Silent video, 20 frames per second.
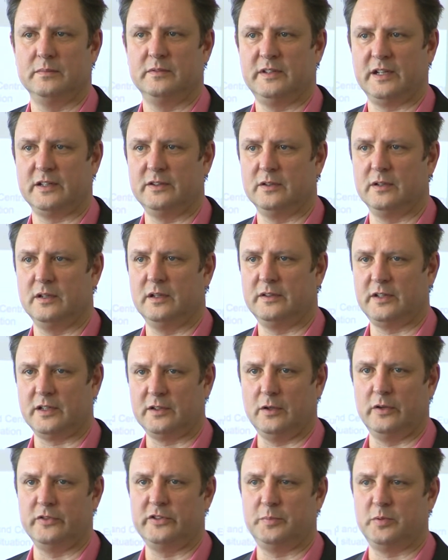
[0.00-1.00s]

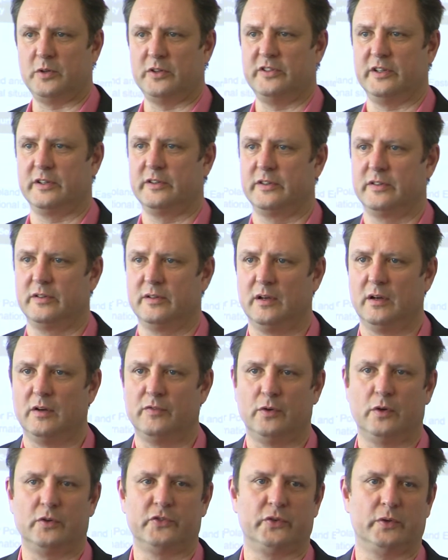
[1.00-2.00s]
technology projects
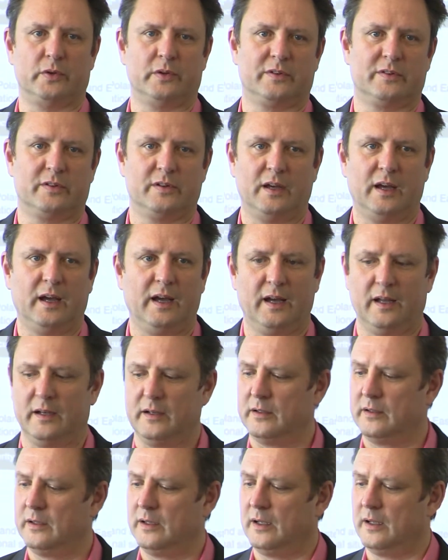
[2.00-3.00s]
of all sorts,
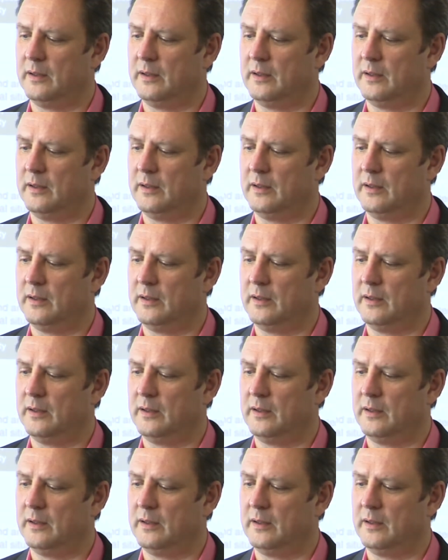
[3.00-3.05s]
and